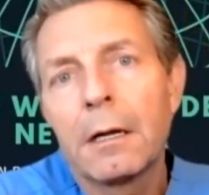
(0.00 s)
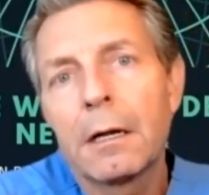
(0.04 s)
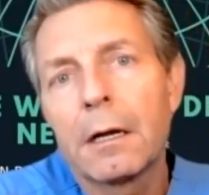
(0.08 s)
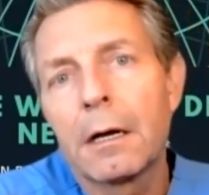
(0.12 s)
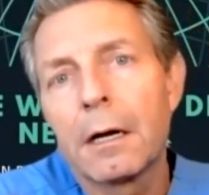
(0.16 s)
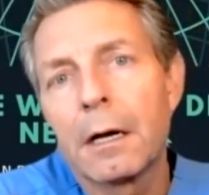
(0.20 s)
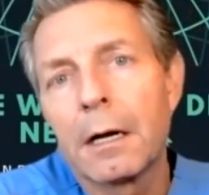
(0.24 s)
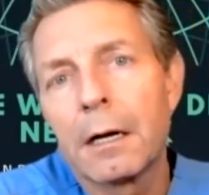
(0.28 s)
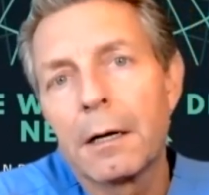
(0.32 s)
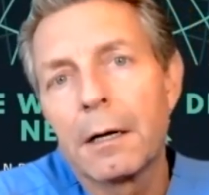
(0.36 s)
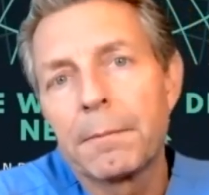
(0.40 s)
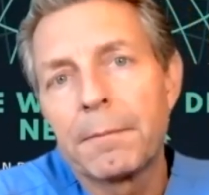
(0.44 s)

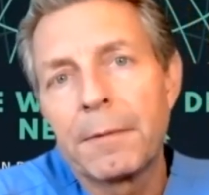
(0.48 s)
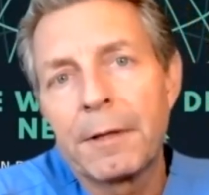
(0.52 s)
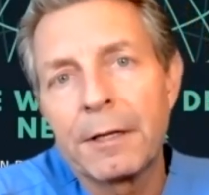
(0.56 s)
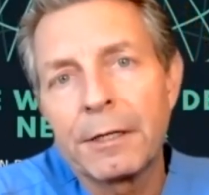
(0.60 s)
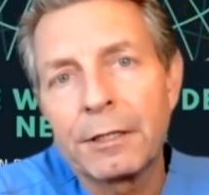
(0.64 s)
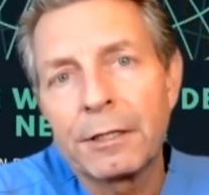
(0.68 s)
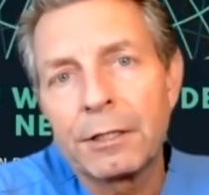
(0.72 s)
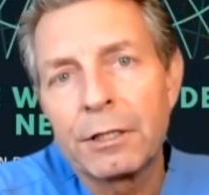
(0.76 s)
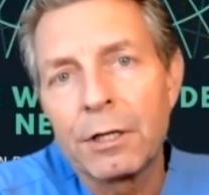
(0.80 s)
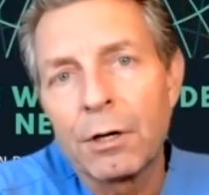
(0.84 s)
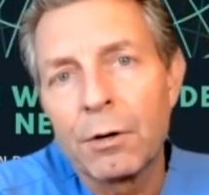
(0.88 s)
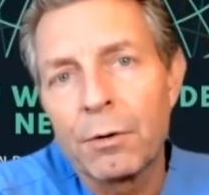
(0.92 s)

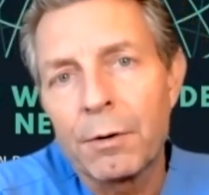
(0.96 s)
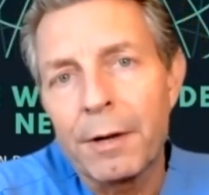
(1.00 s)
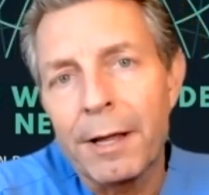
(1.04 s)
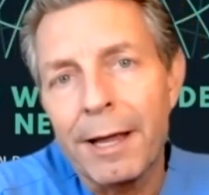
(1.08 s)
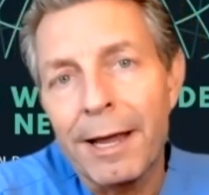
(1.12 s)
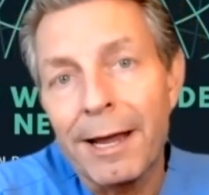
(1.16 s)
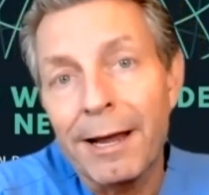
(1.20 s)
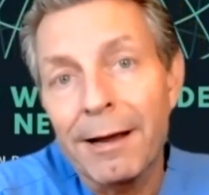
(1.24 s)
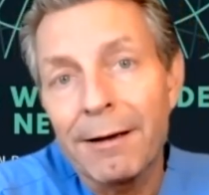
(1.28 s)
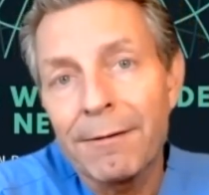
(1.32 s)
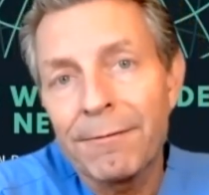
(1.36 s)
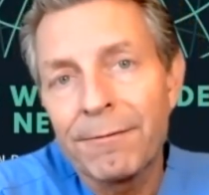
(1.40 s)
don't
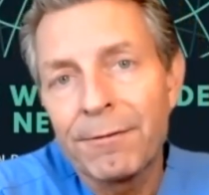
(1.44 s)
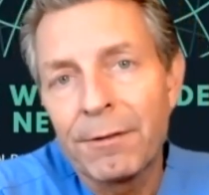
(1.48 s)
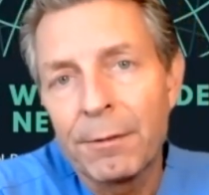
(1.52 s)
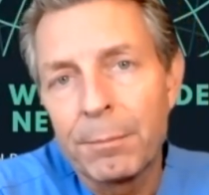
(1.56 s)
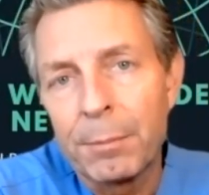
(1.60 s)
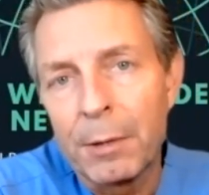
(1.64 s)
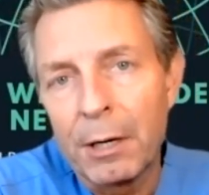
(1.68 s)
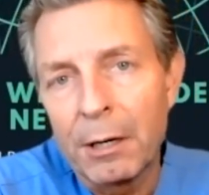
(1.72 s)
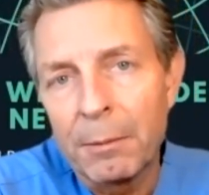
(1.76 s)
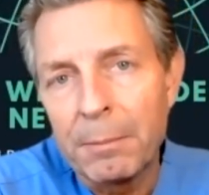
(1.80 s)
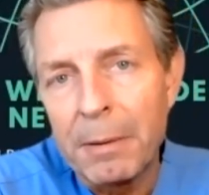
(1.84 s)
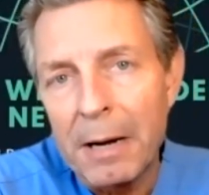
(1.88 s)
have the
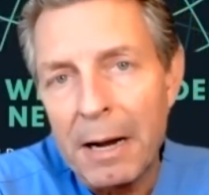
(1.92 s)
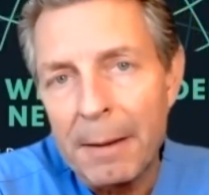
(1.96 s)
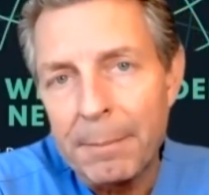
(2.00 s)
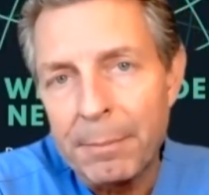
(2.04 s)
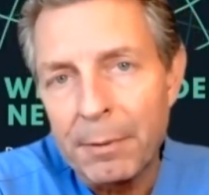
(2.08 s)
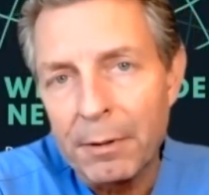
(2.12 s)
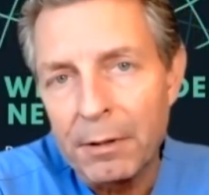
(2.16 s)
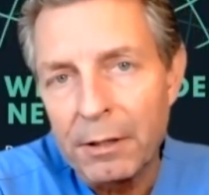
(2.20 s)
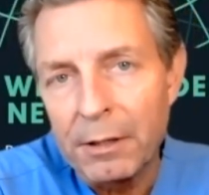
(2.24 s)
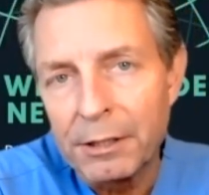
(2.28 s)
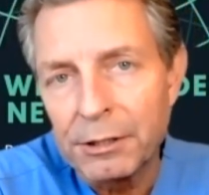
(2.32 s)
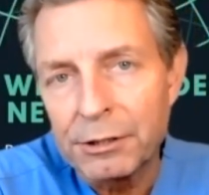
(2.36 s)
bug
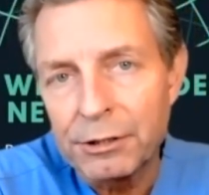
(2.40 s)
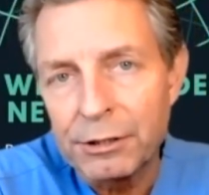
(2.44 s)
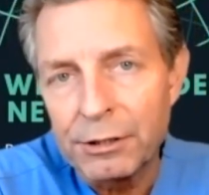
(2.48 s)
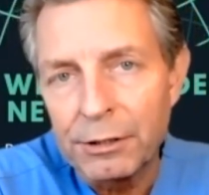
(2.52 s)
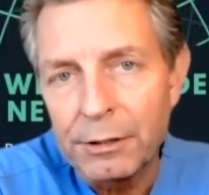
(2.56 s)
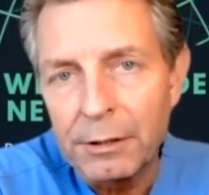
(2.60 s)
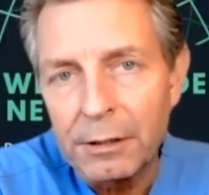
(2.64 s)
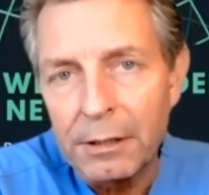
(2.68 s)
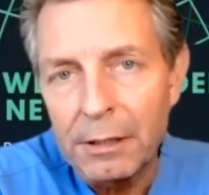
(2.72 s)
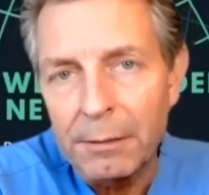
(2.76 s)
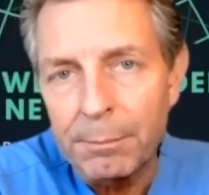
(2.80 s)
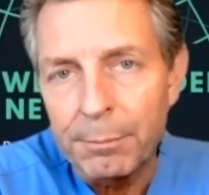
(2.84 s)

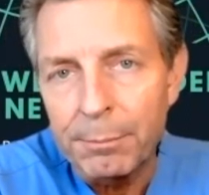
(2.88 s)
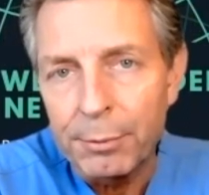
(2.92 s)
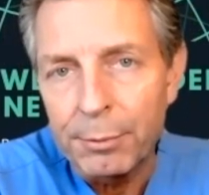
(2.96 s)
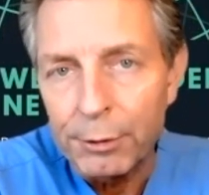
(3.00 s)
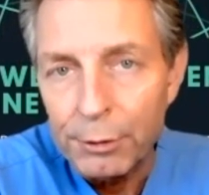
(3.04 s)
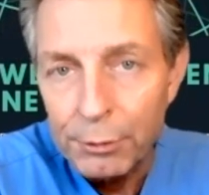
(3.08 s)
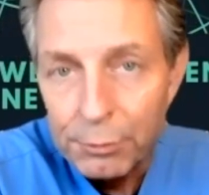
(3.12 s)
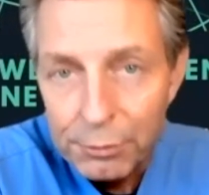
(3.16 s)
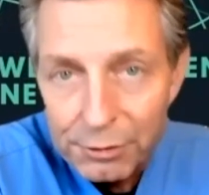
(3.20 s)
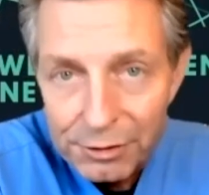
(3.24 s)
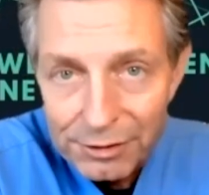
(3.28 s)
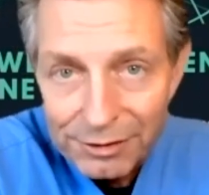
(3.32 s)
population that
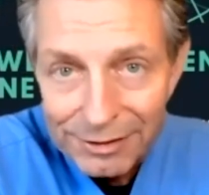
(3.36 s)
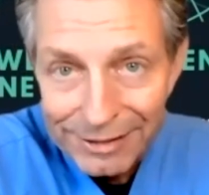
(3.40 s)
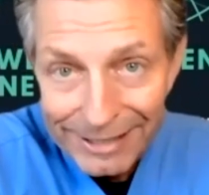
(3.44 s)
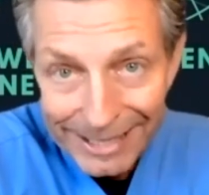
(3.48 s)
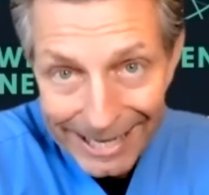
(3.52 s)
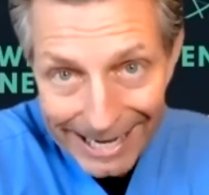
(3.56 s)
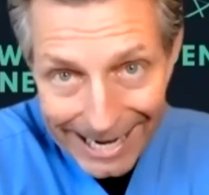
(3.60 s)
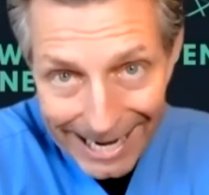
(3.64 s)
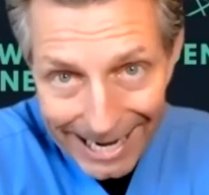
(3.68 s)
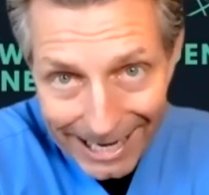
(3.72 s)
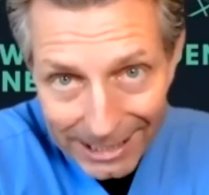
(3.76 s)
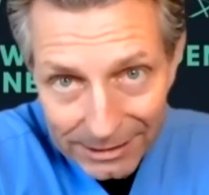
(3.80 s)
produces
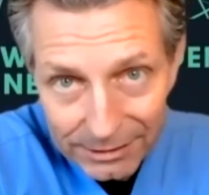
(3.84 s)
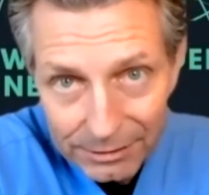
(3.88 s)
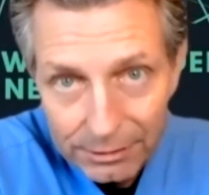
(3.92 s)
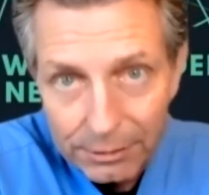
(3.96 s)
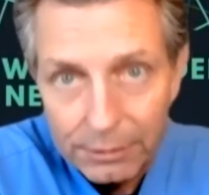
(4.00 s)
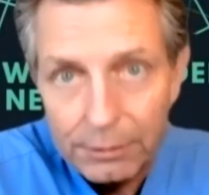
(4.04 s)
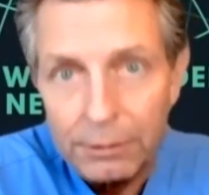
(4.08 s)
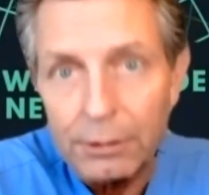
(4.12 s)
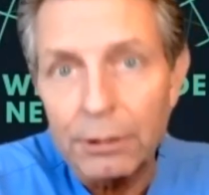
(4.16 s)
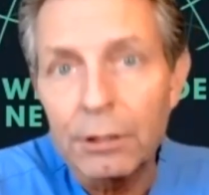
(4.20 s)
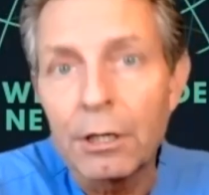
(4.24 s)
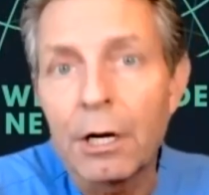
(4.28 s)
the
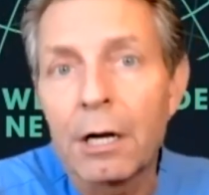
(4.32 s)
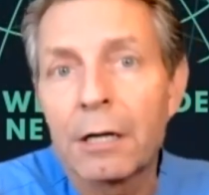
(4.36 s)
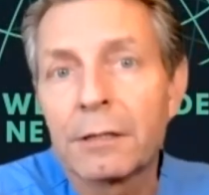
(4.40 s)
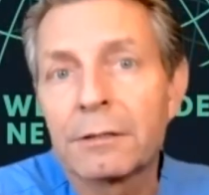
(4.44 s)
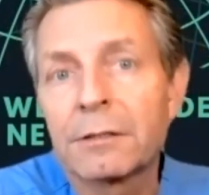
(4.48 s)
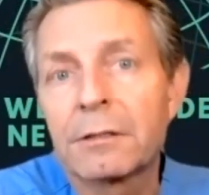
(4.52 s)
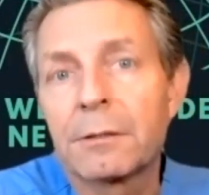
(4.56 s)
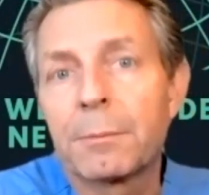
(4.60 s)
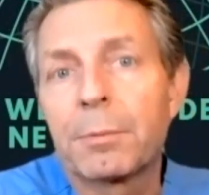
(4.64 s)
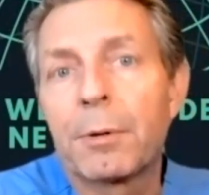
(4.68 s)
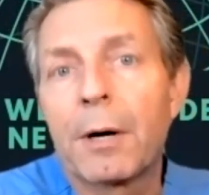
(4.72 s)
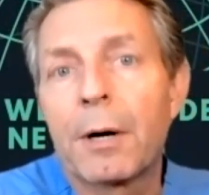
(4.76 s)
acid to
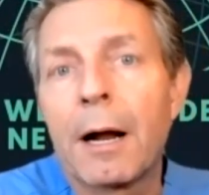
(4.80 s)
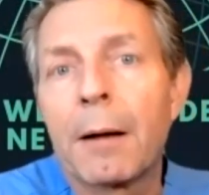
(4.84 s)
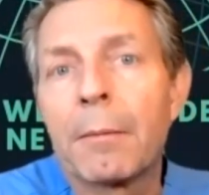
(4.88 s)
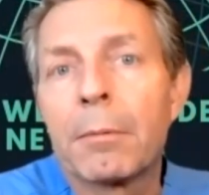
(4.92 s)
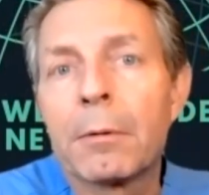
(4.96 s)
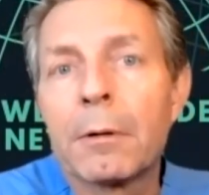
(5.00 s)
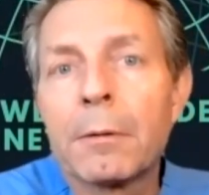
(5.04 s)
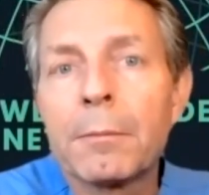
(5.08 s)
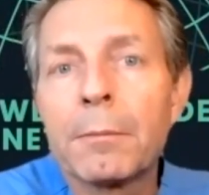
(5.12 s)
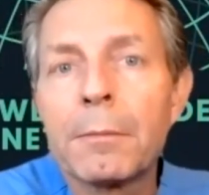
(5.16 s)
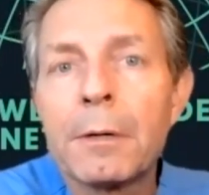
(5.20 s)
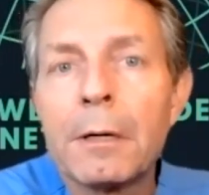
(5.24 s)
cause the
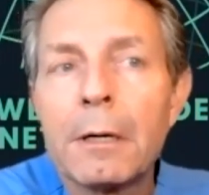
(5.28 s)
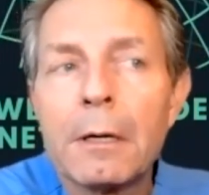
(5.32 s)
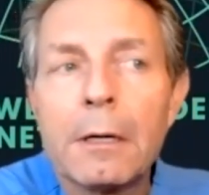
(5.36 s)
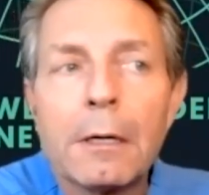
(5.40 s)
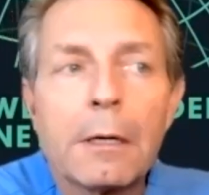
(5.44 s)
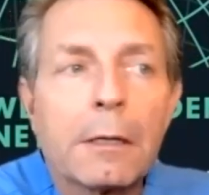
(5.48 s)
problem,